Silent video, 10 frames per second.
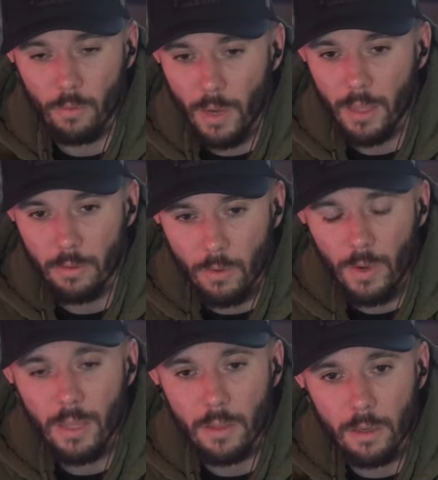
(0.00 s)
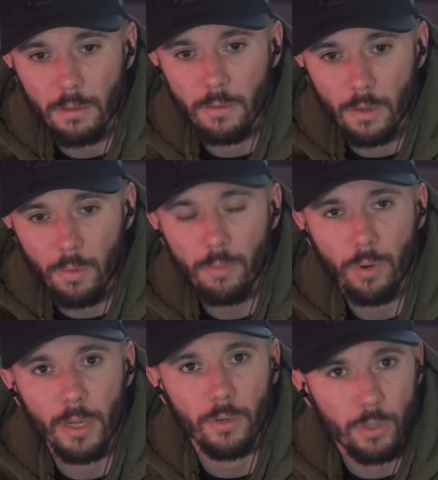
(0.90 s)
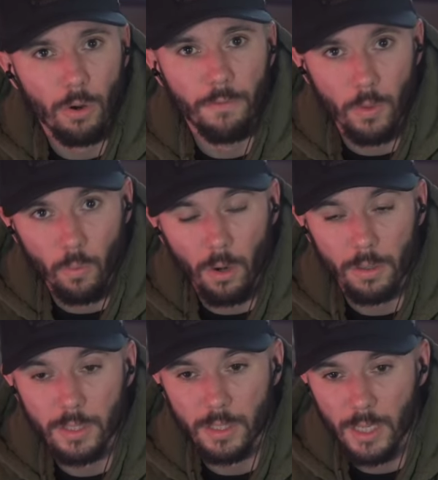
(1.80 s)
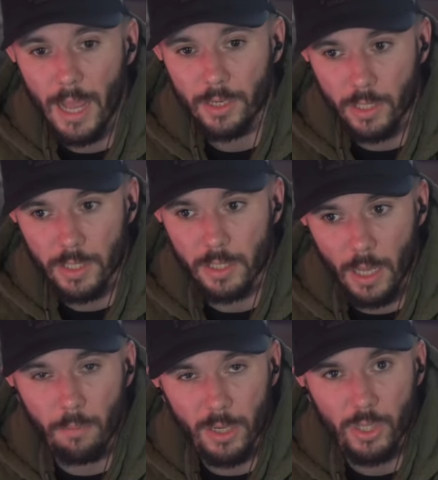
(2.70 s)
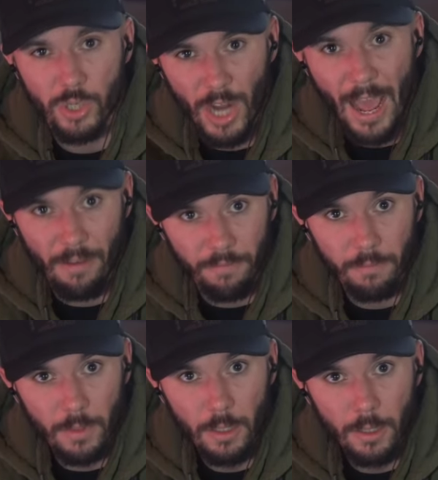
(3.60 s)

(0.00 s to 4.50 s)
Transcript: The way the way the, the Windbreaker trophy works is it actually sends out a bunch of chaff,